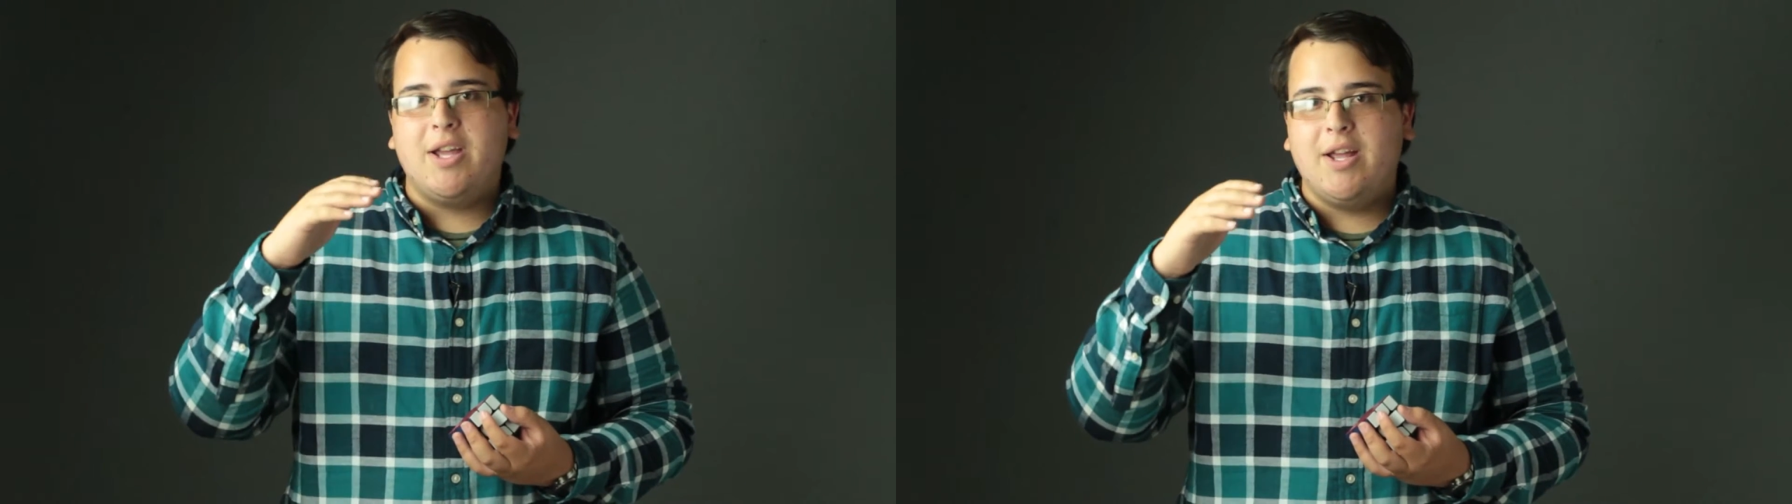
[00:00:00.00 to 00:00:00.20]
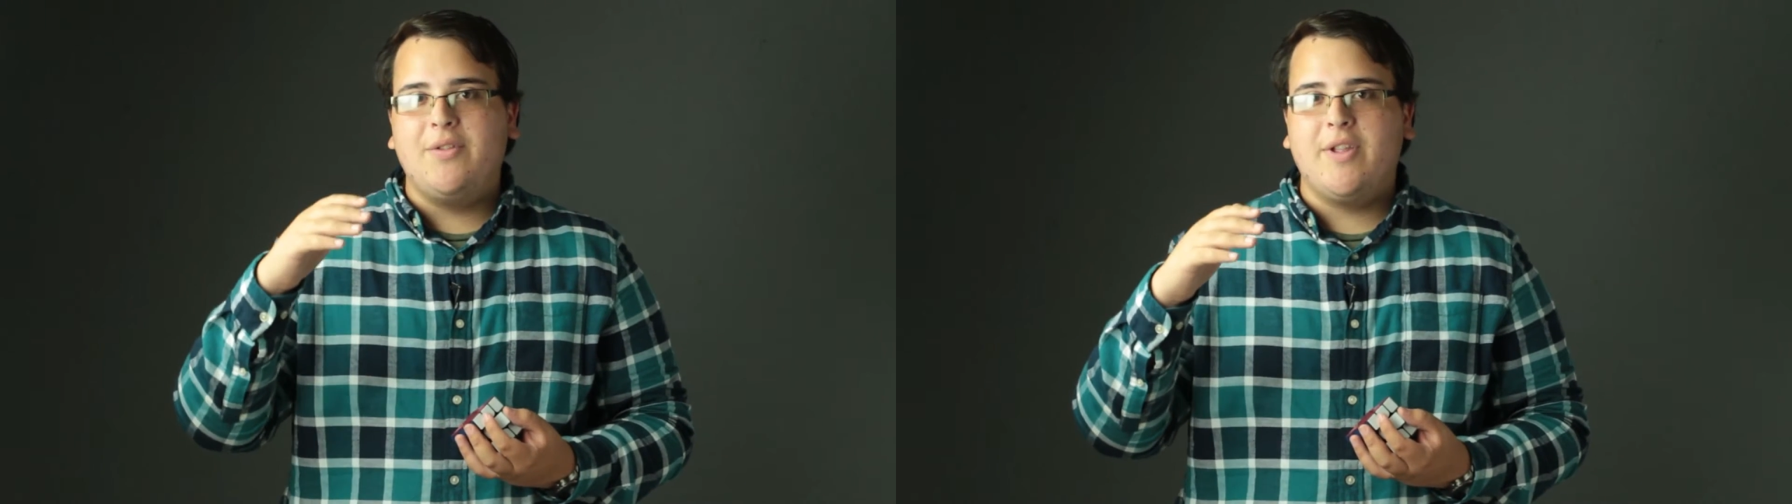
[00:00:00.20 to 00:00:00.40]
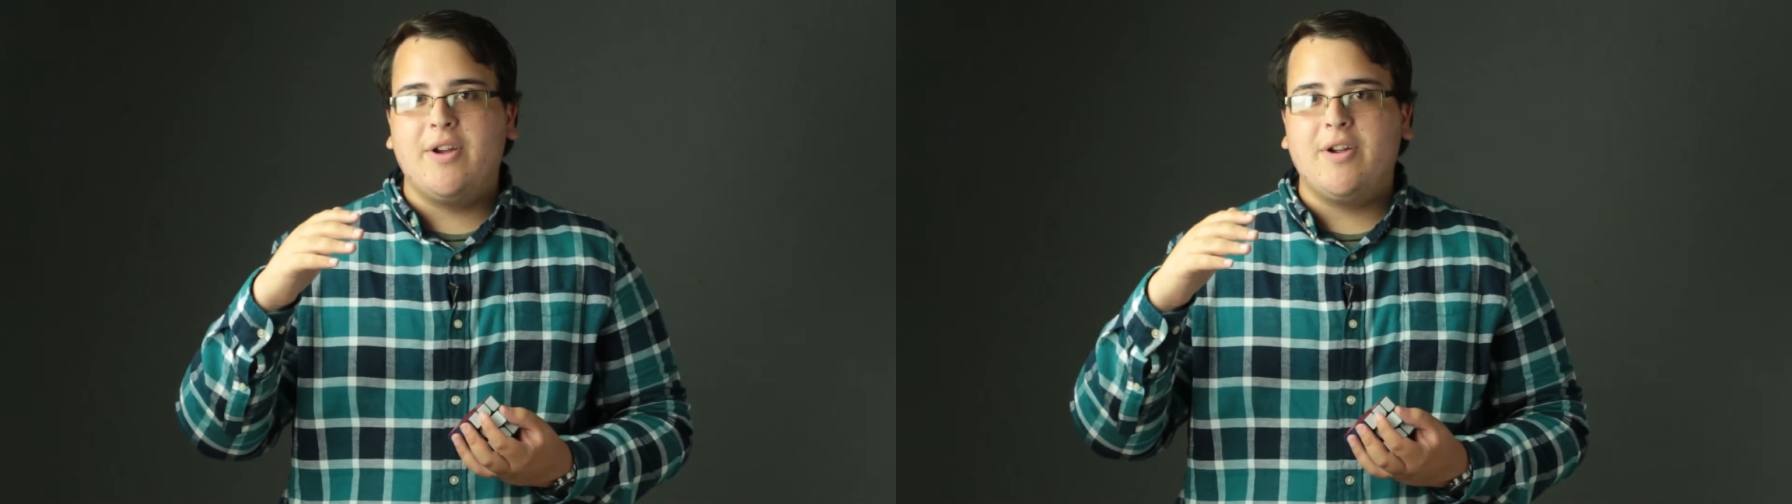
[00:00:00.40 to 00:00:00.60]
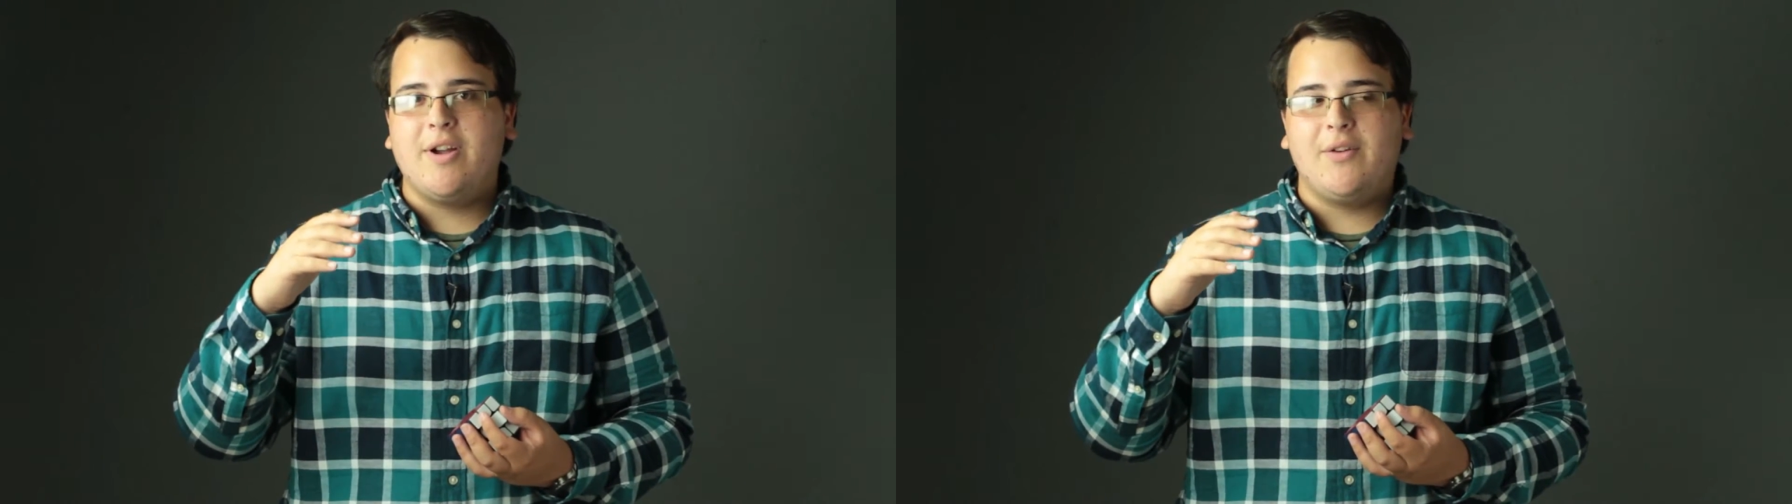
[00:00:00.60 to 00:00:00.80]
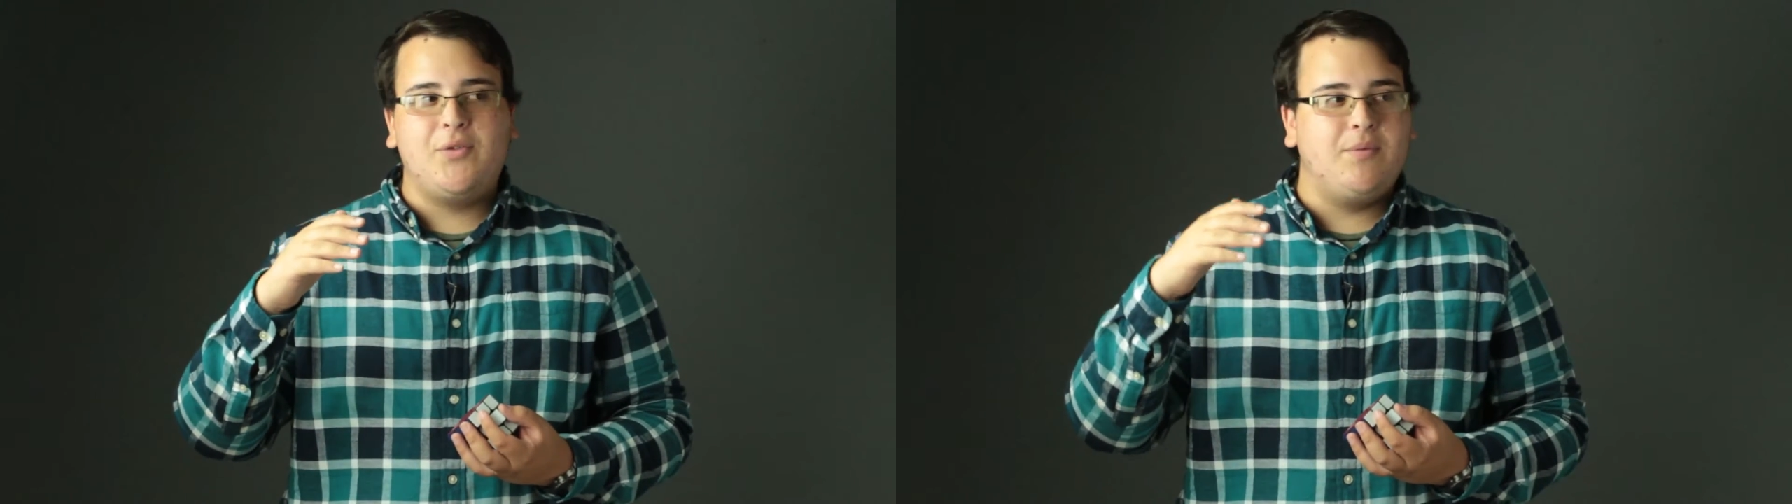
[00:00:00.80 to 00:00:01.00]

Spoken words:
in there.